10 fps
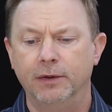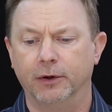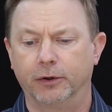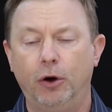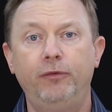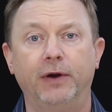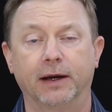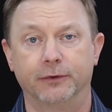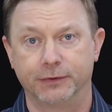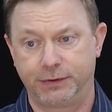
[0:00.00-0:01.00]
that are
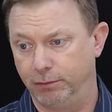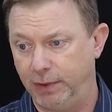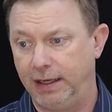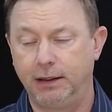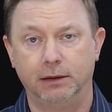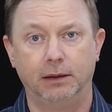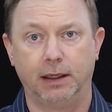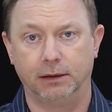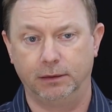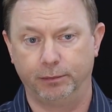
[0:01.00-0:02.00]
cofactors to make
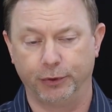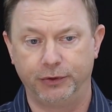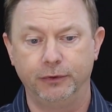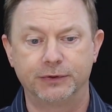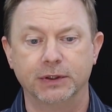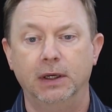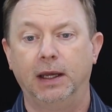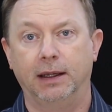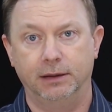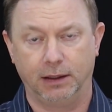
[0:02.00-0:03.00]
and produce
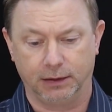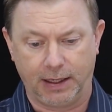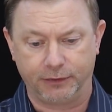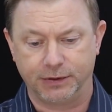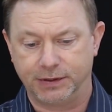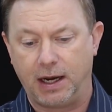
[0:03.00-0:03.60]
and allow to